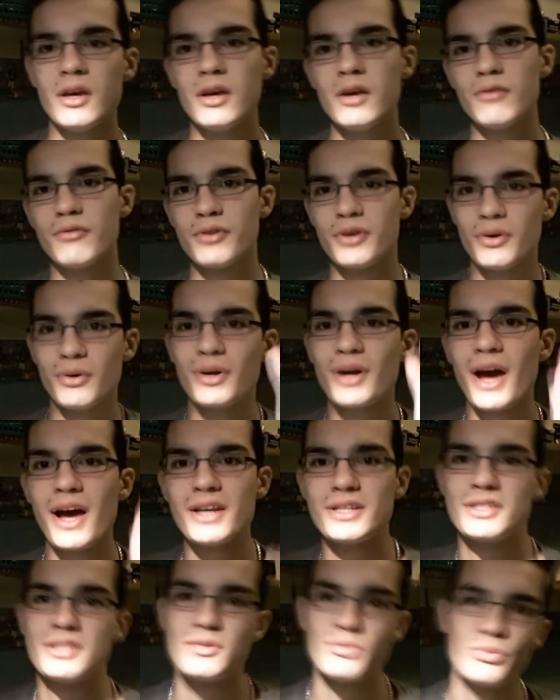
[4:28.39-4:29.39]
for you
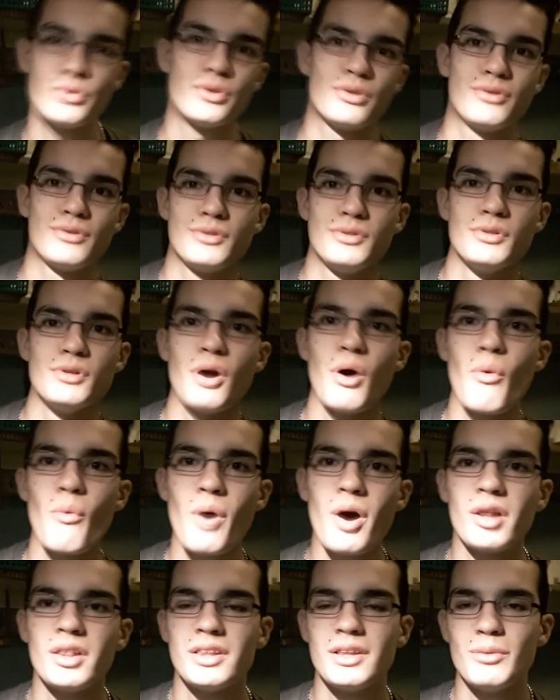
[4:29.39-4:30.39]
guys to know
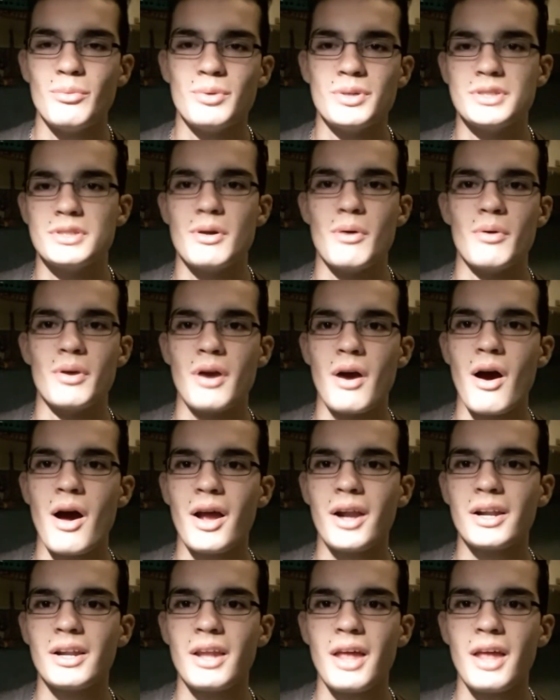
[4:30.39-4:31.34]
what was going on.